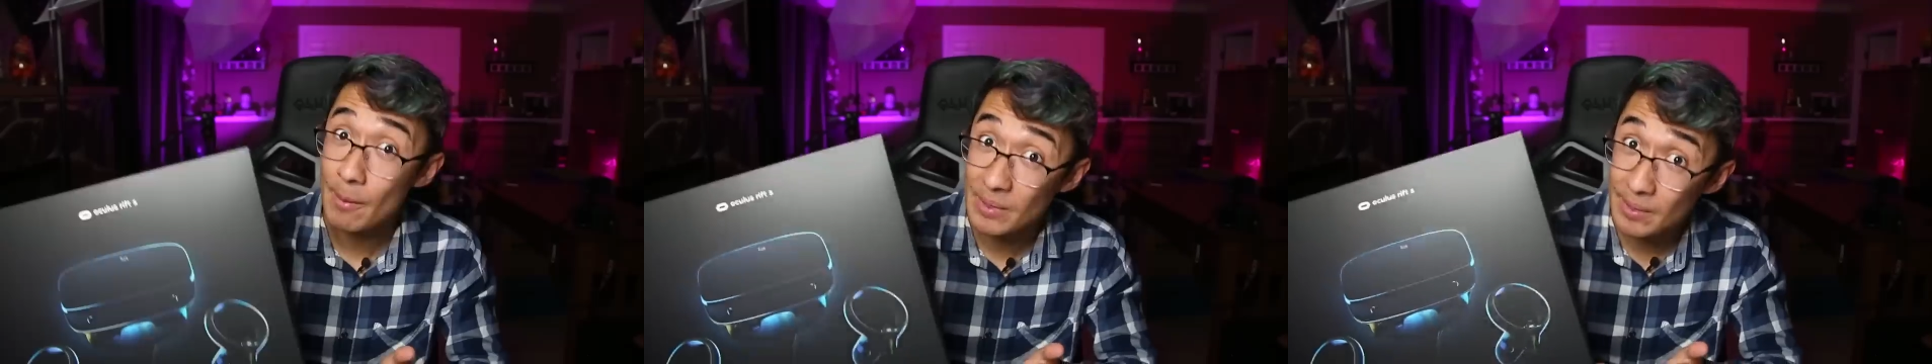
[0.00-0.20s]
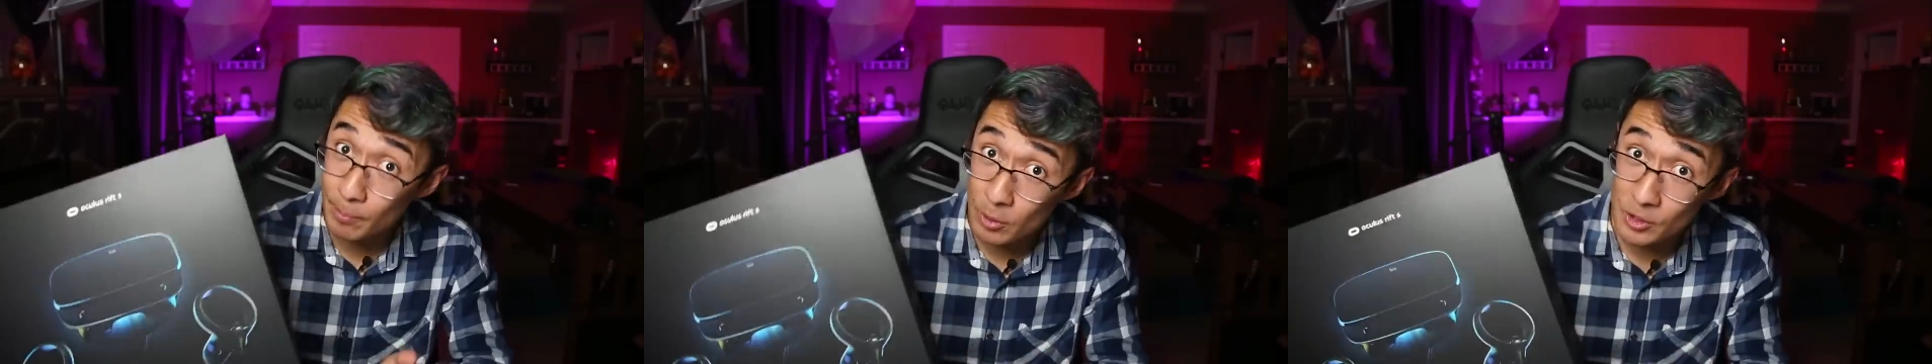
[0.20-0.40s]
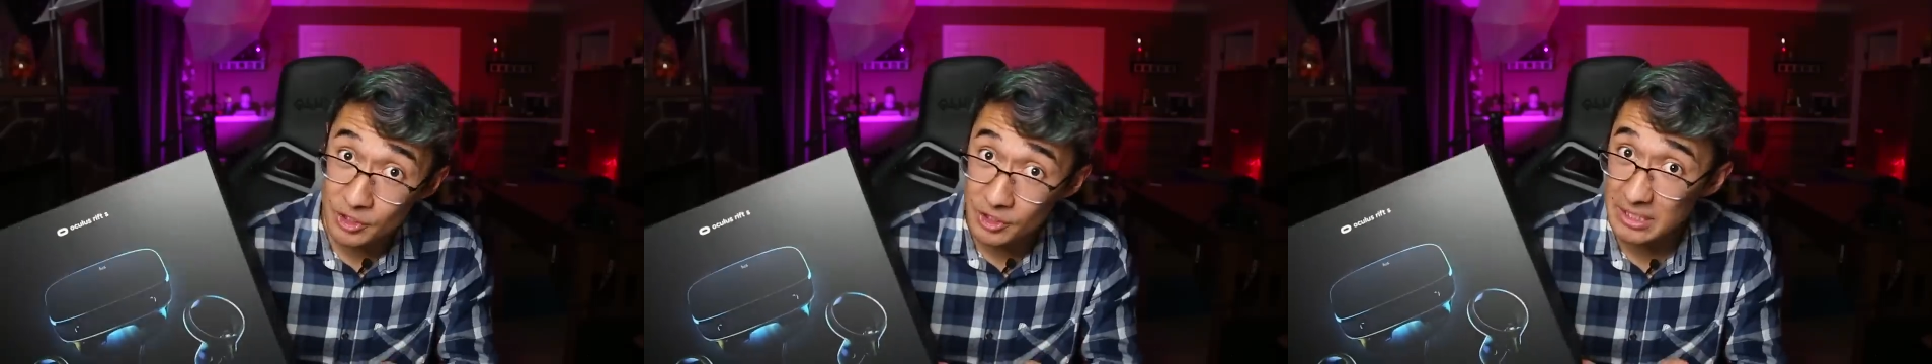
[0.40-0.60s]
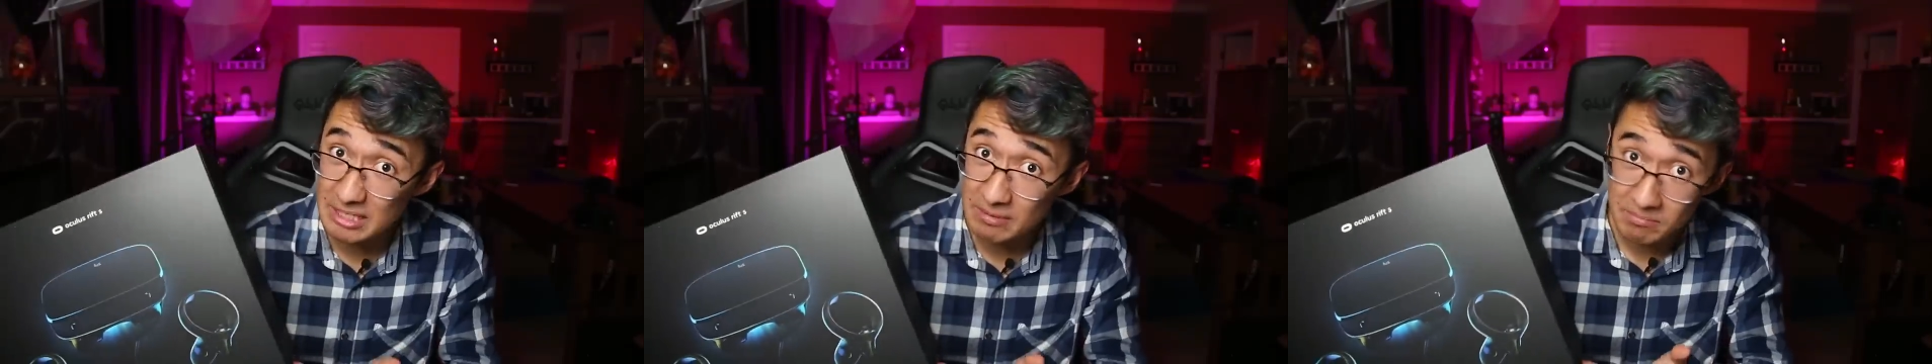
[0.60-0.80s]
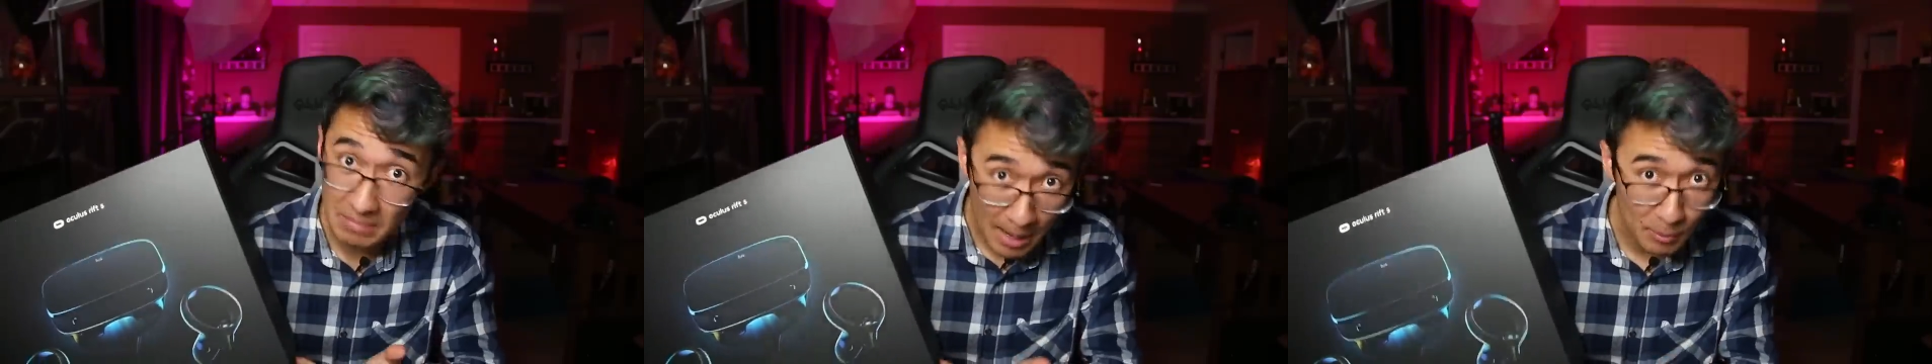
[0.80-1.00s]
Now me
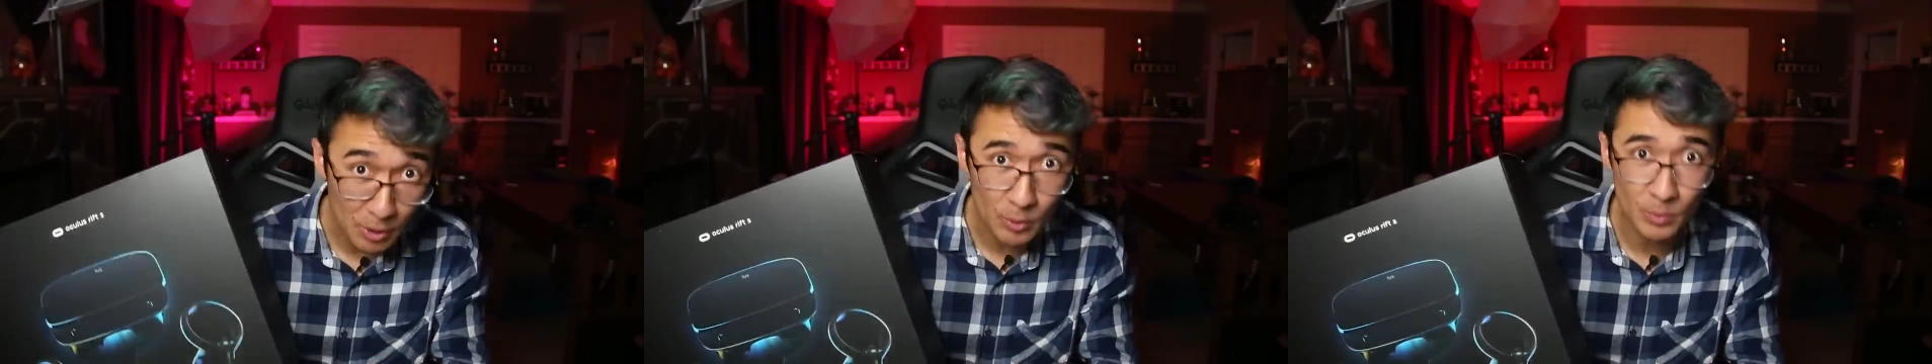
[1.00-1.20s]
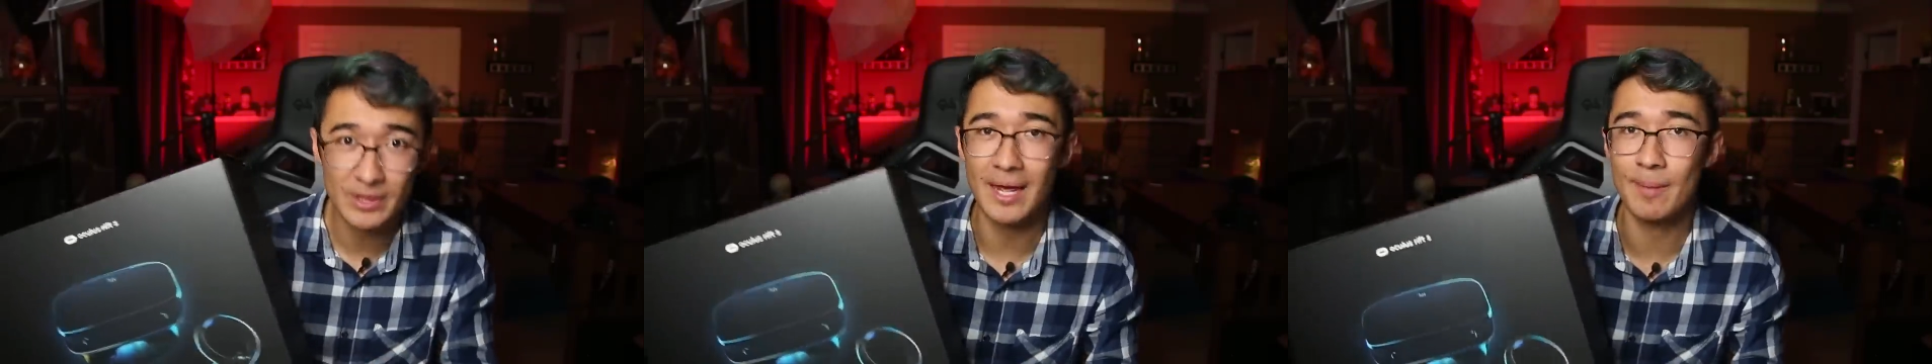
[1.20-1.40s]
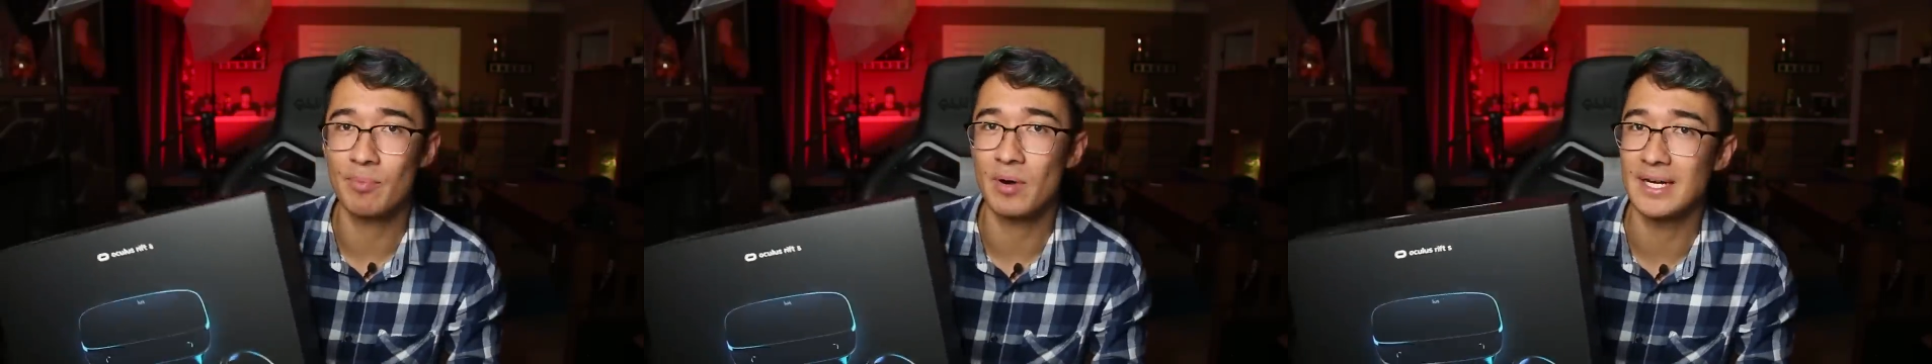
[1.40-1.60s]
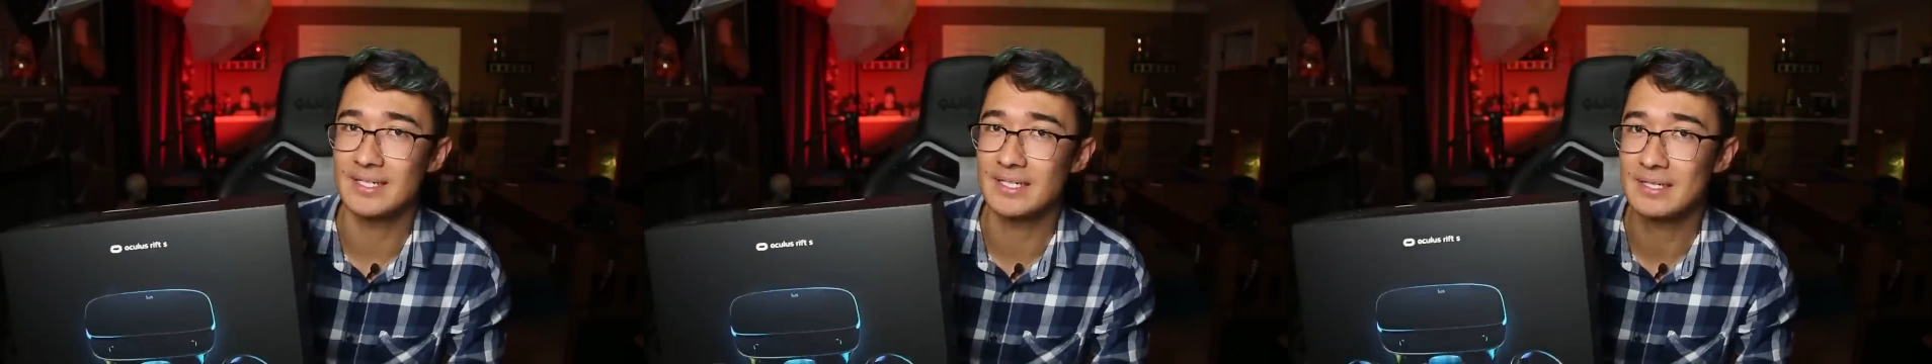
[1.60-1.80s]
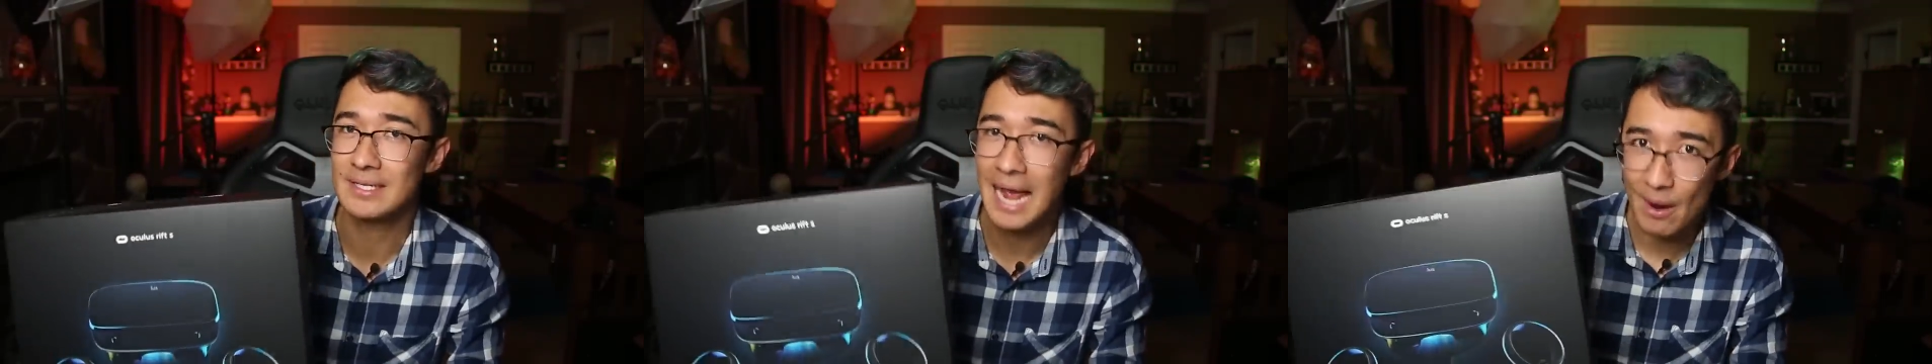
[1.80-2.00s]
personally, I'm good with that price.